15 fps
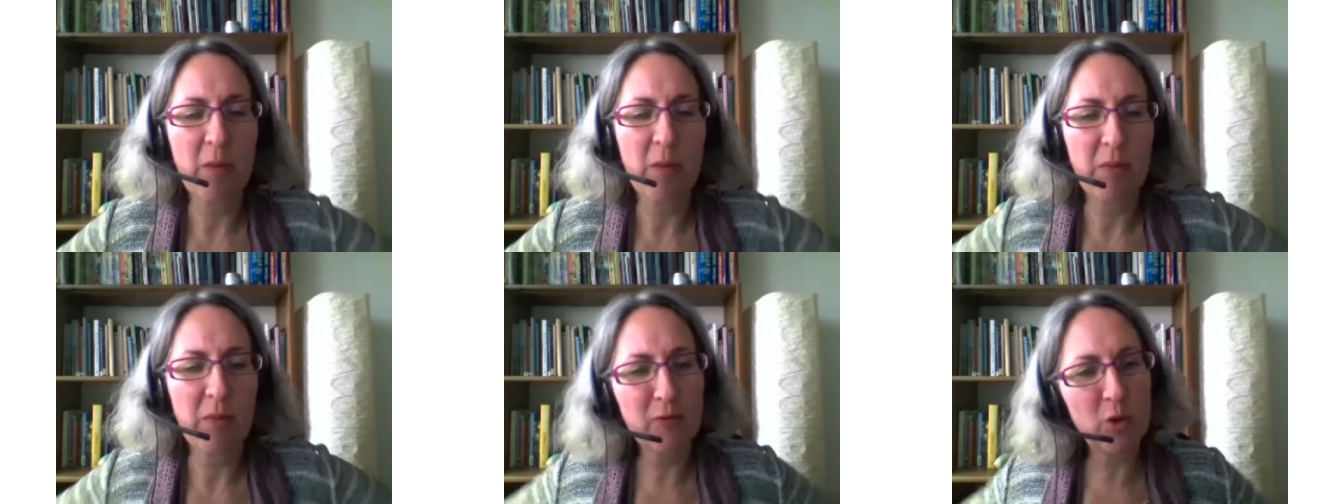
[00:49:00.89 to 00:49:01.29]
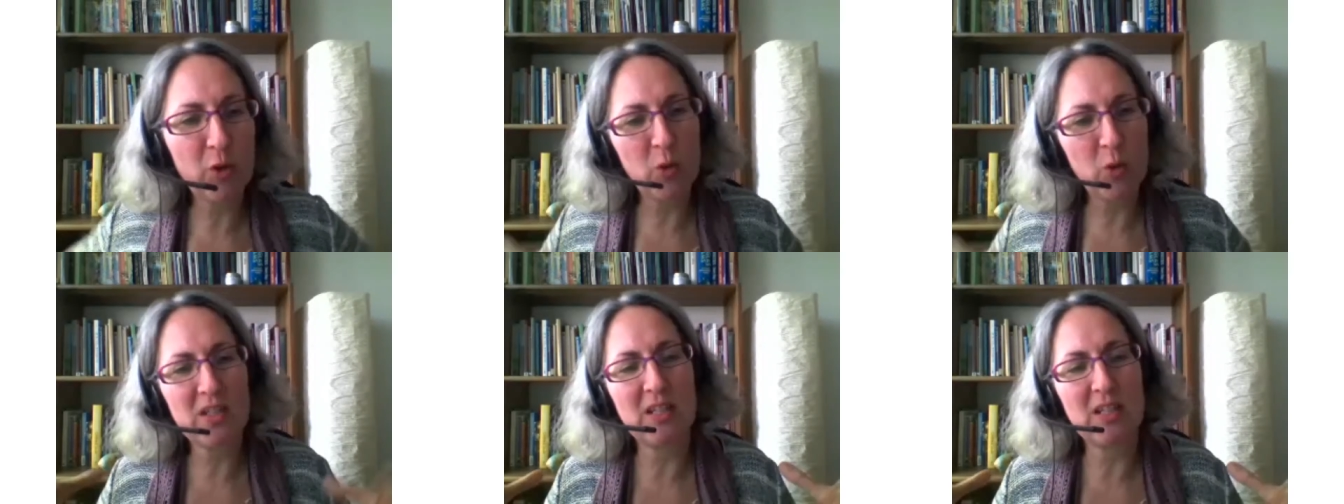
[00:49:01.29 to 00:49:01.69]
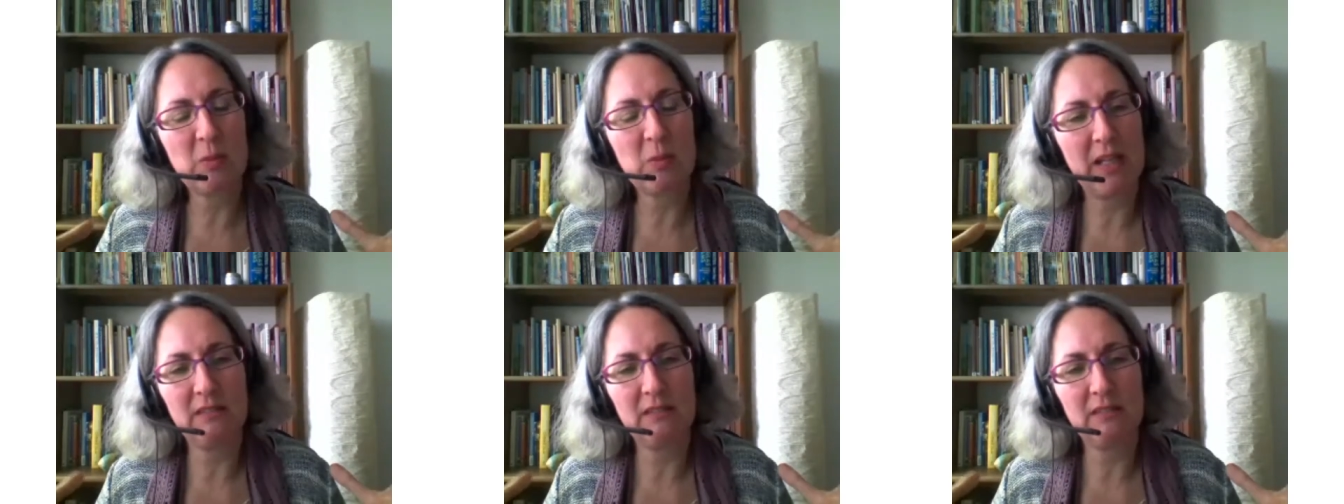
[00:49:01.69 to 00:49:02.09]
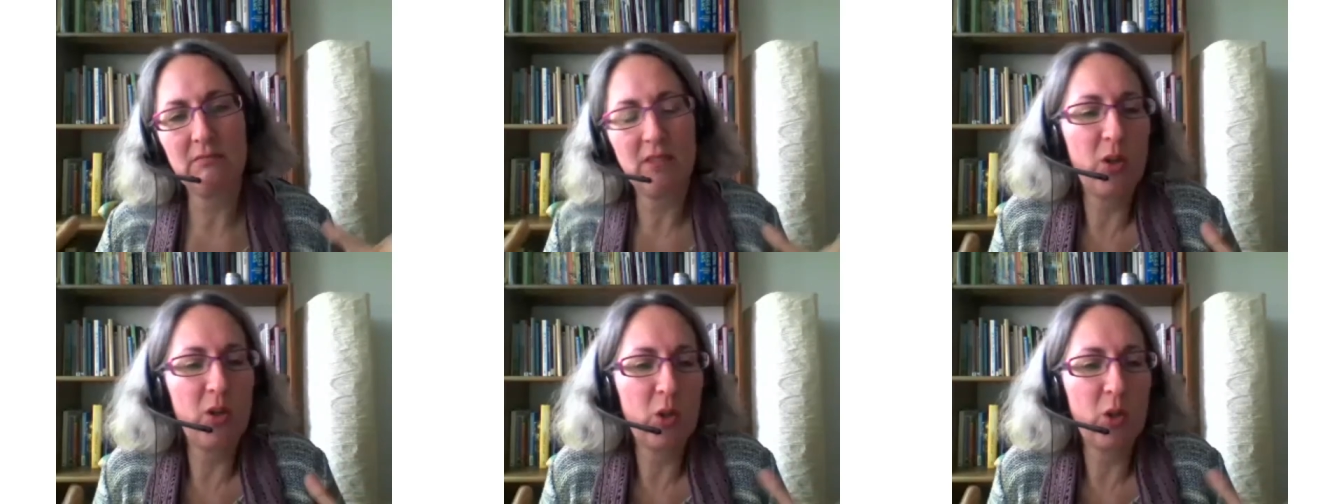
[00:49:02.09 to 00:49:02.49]
but of course it's been
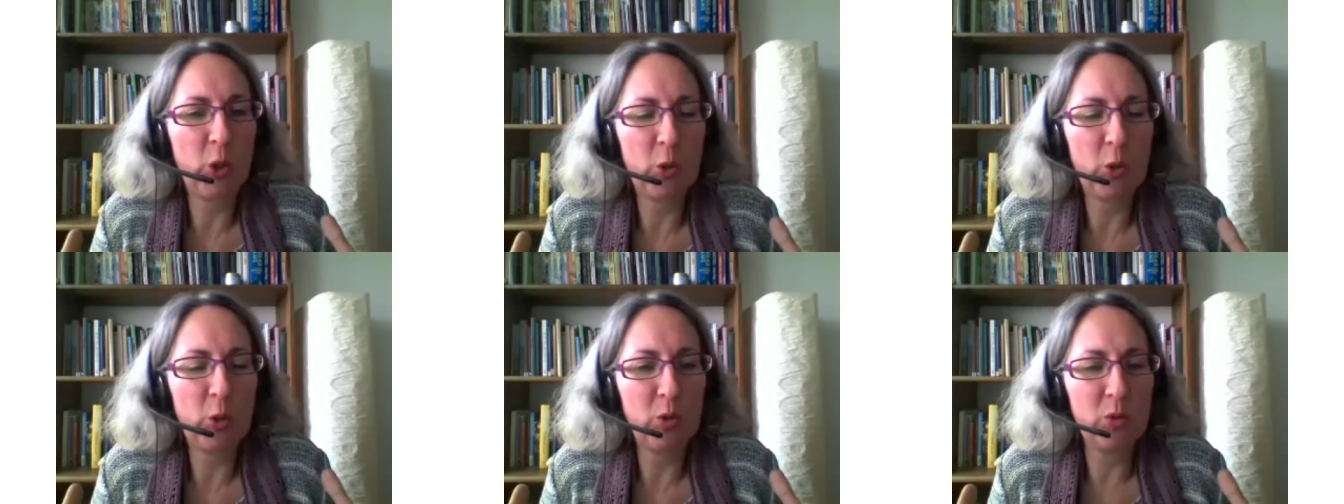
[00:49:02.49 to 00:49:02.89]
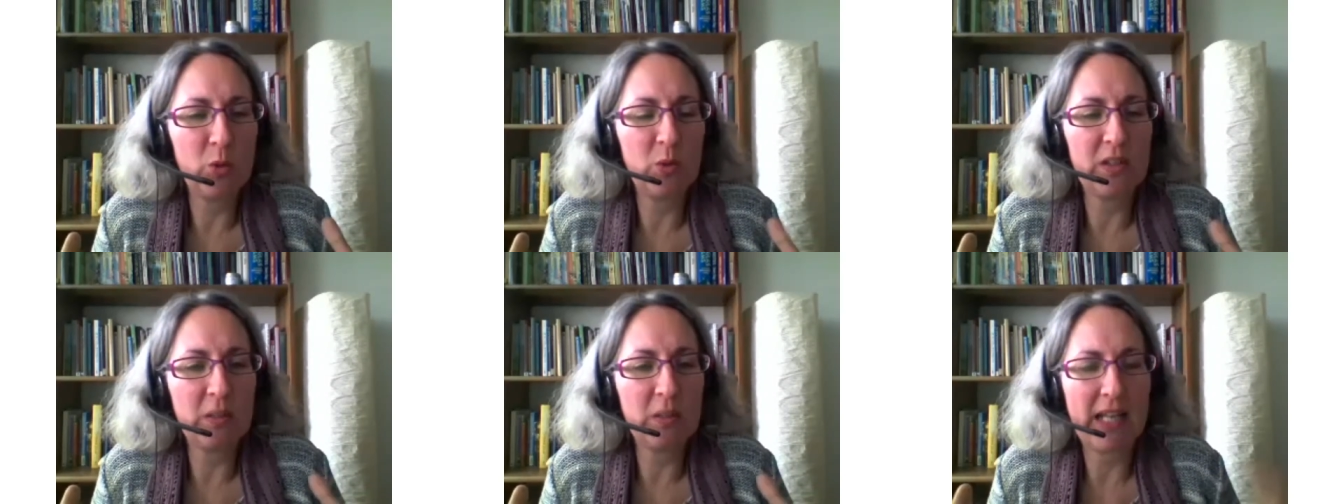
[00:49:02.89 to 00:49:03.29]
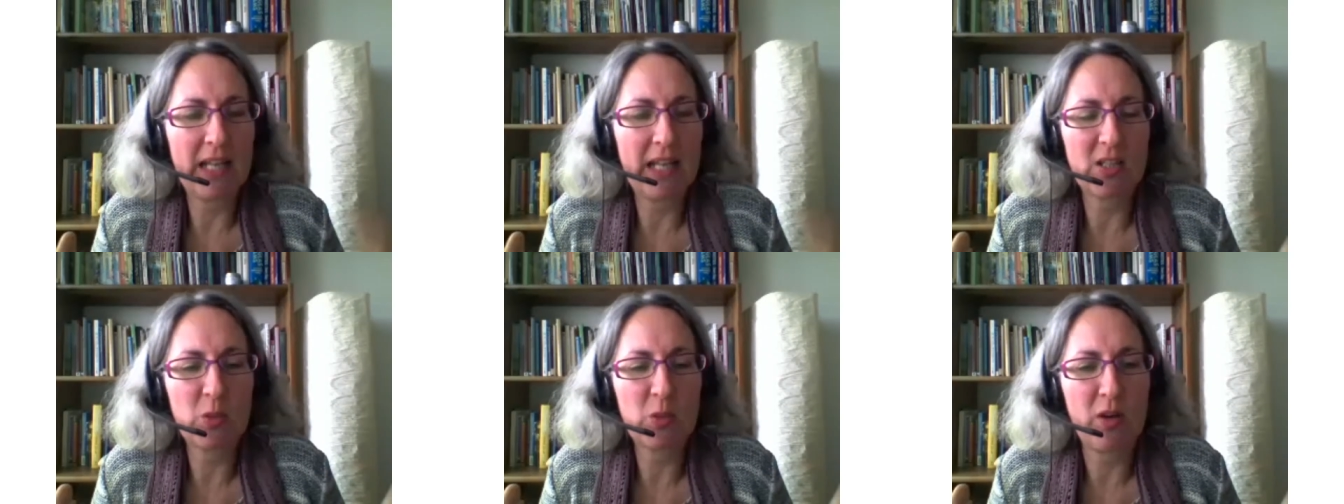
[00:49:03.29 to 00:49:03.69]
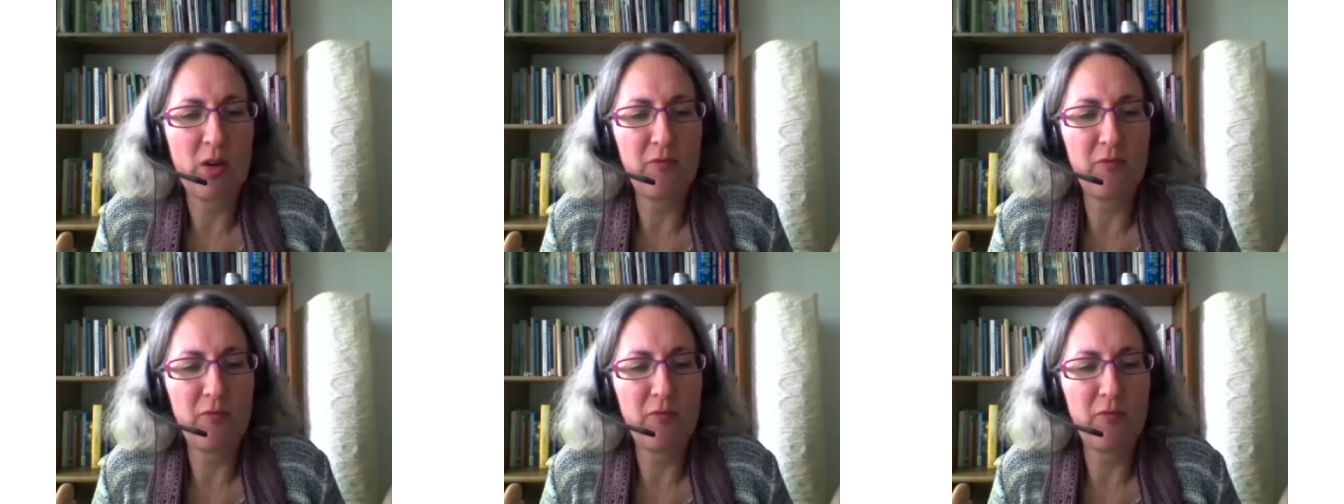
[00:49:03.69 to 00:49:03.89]
local in the places where I've